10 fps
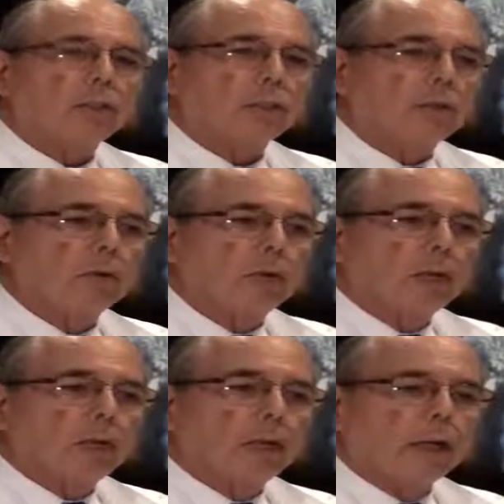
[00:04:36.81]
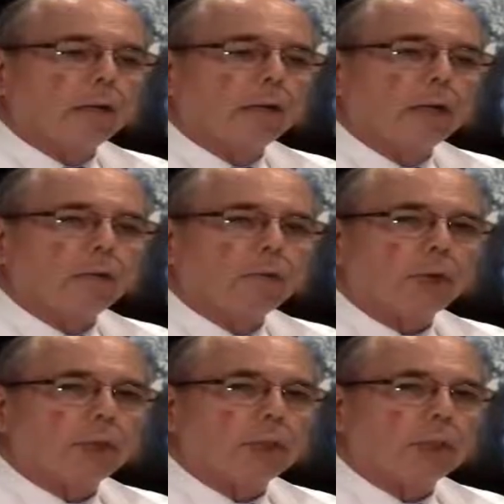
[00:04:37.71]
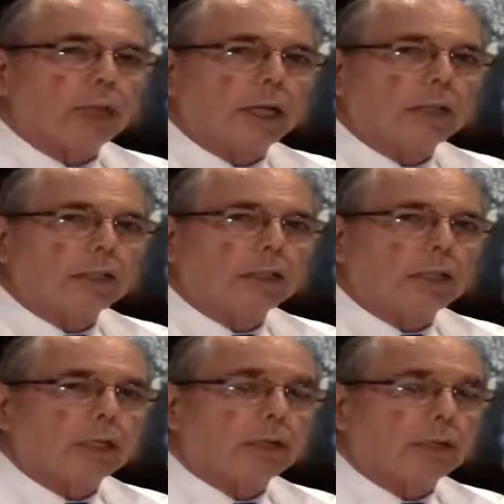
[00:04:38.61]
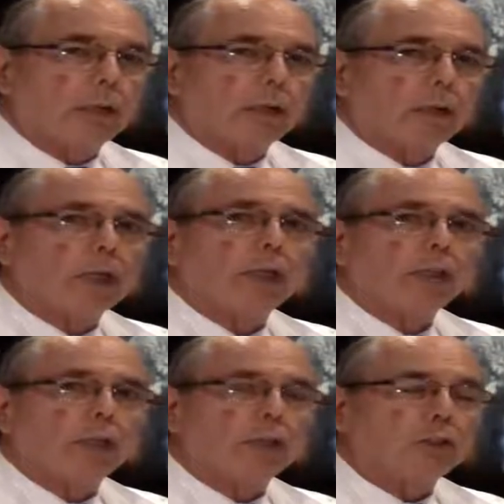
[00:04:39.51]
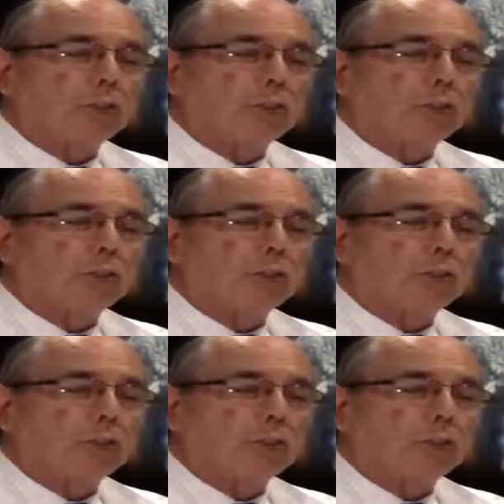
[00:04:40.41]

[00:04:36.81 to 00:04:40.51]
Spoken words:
So if you have red itchy eyes, you might want to get it checked.